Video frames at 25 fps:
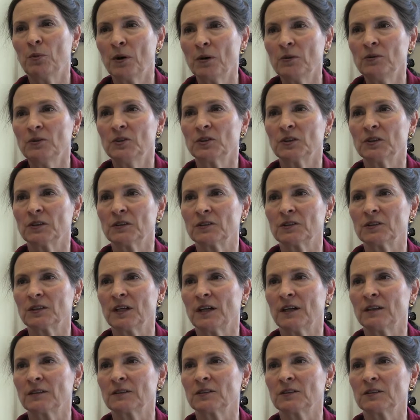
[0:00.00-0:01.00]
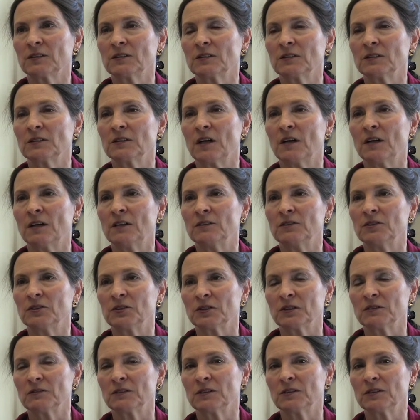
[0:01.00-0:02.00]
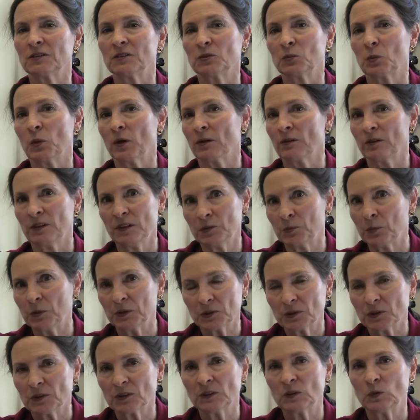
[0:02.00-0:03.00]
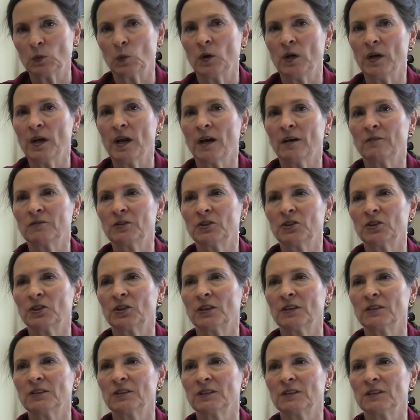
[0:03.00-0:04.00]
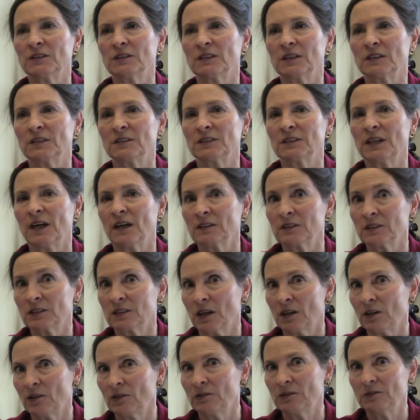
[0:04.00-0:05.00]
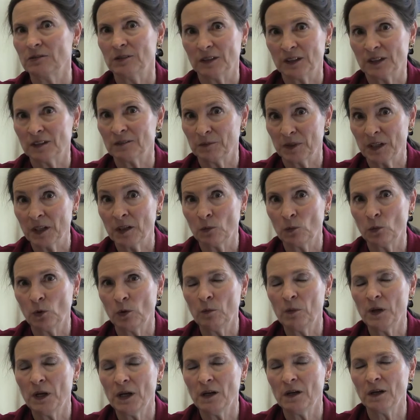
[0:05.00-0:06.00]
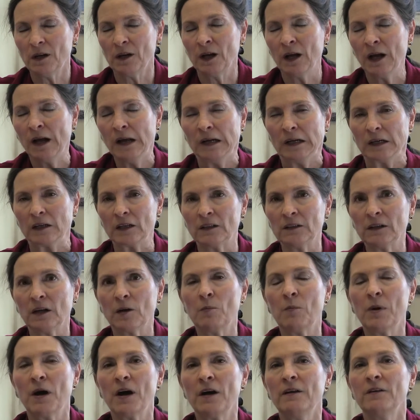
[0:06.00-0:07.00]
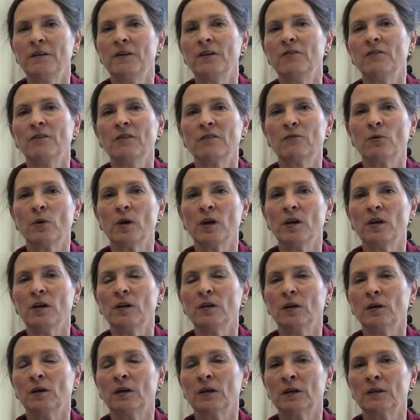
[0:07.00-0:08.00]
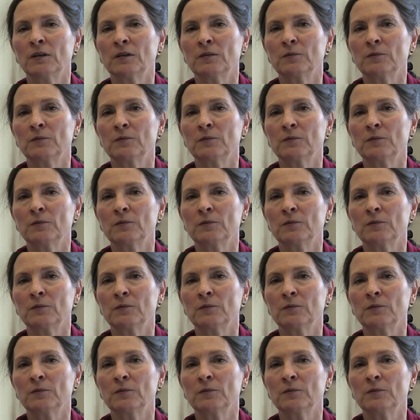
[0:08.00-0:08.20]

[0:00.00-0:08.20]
impose sales taxes on services, where these businesses wouldn't have to charge this sales tax. So it would be uncompetitive if we